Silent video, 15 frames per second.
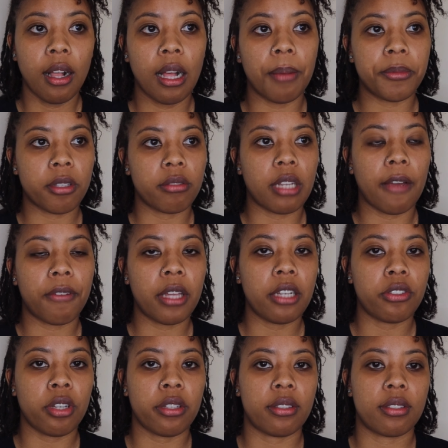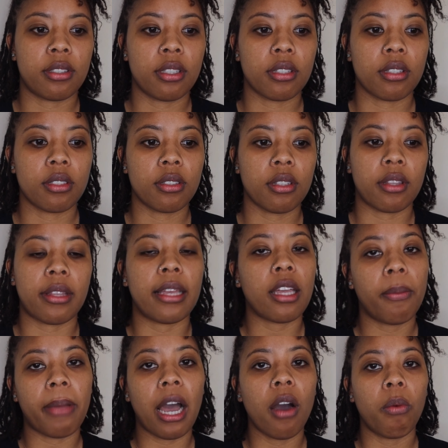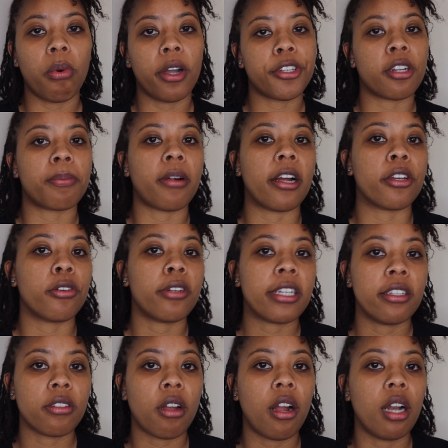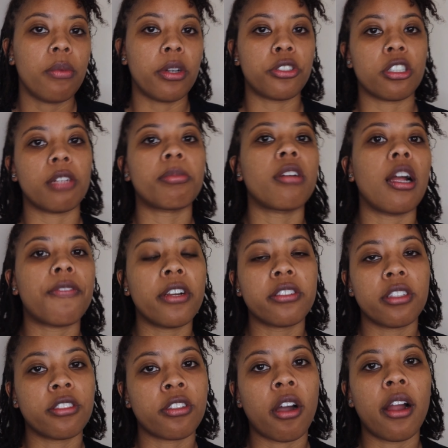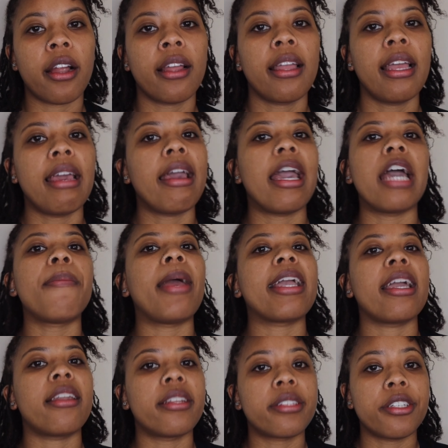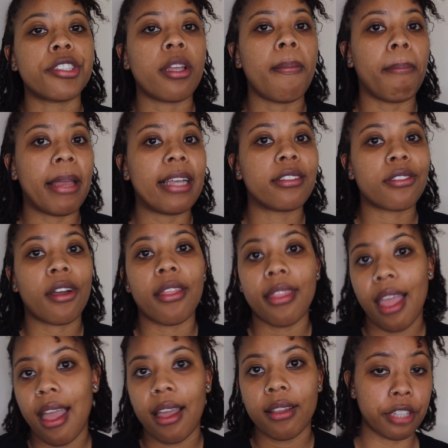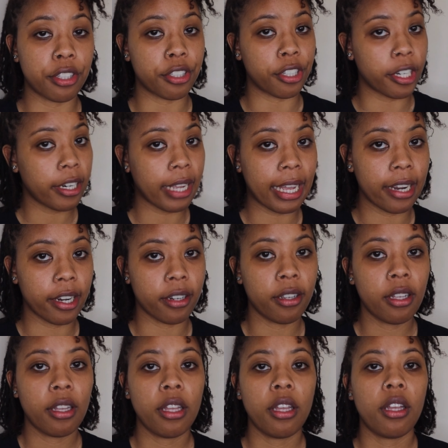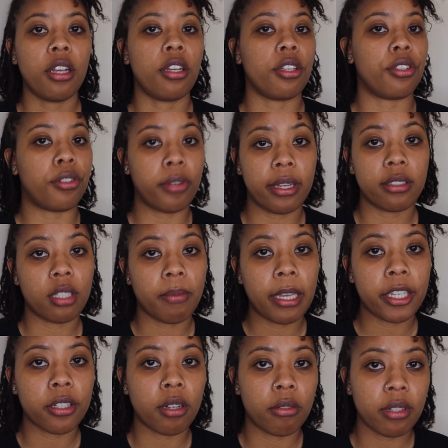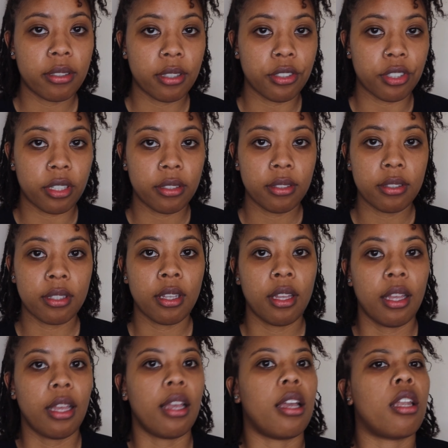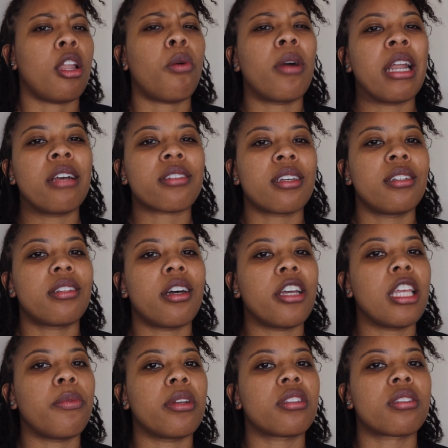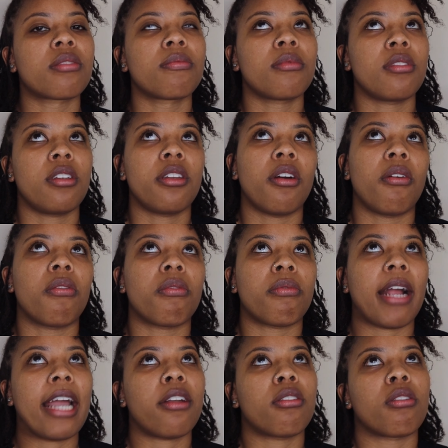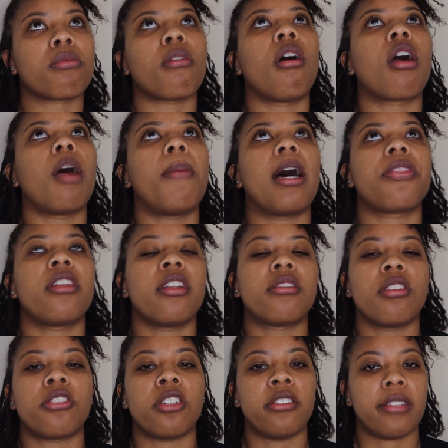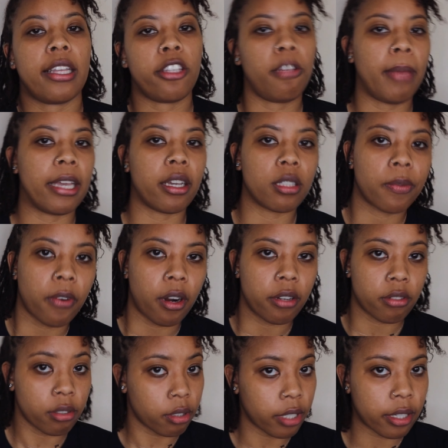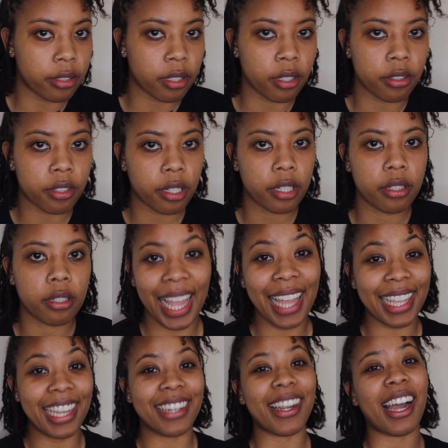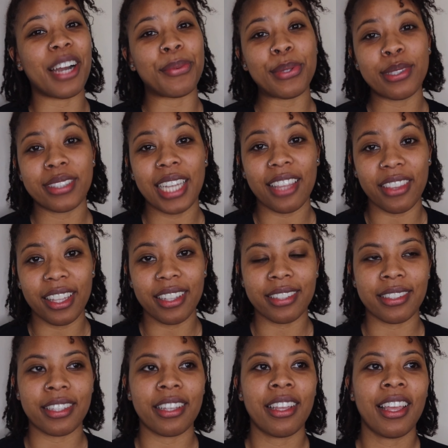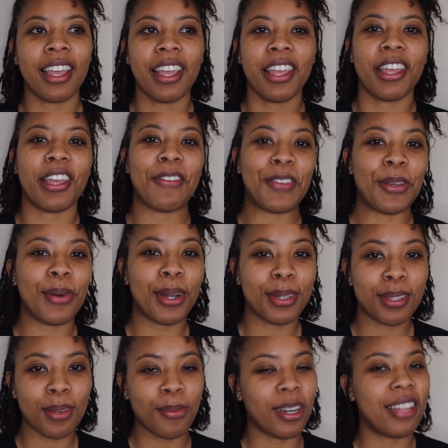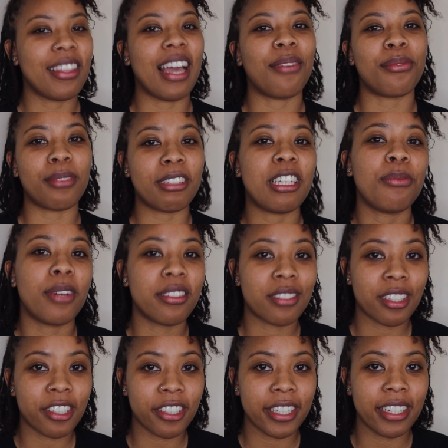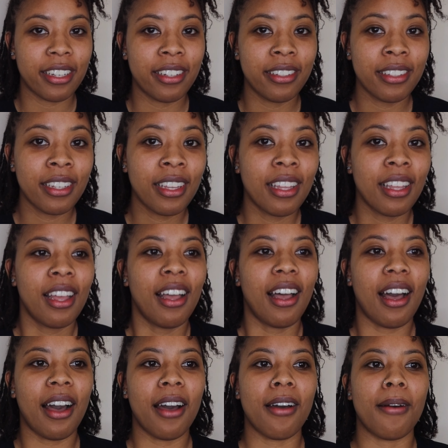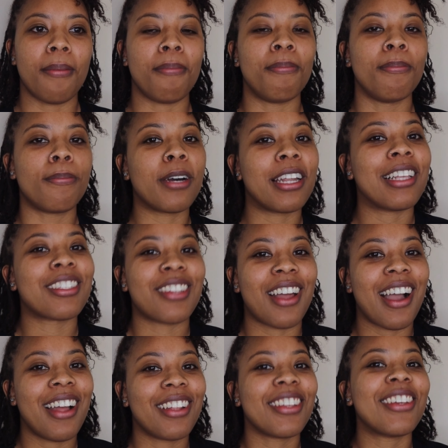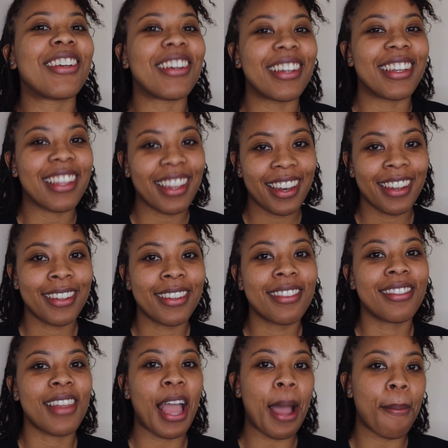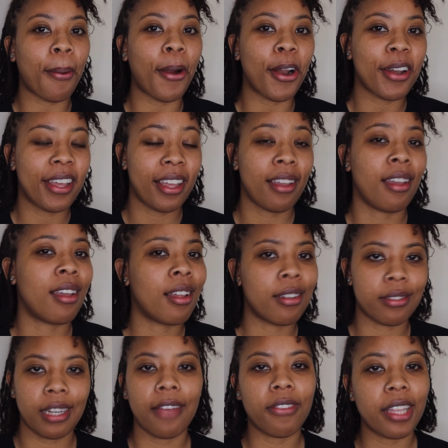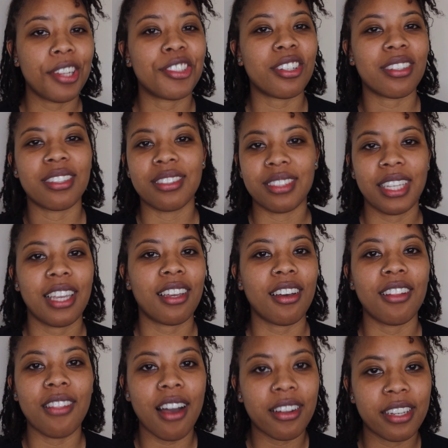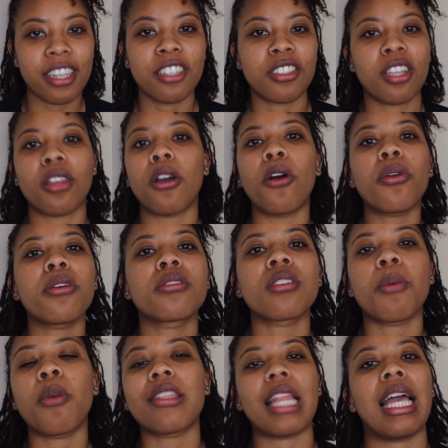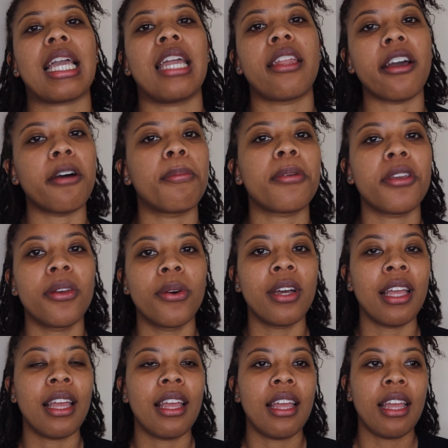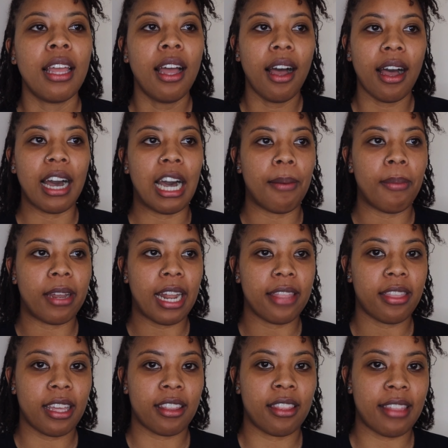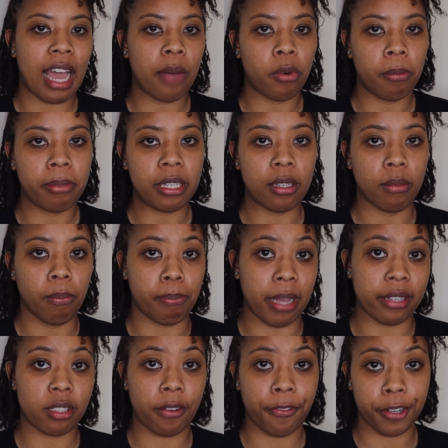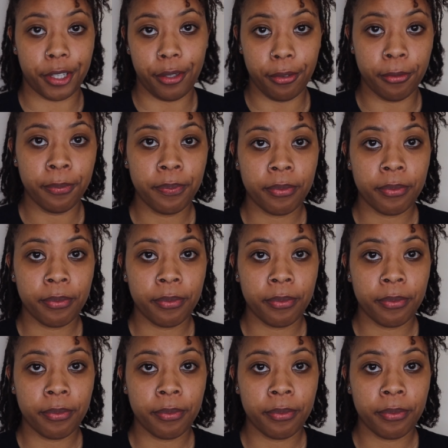So definitely just think about what your priorities are, what your preferences are, and make a decision based on that. It's your hair. You get to make your own decisions. And no one else can tell you what's, you know, right or wrong about the decisions that you make as far as your grid is concerned. Again, I will say this. If you are someone that really wants a grid, but is not good at parting, definitely just seek a loctician. Go to someone that can help you. And I think that that will be best for you.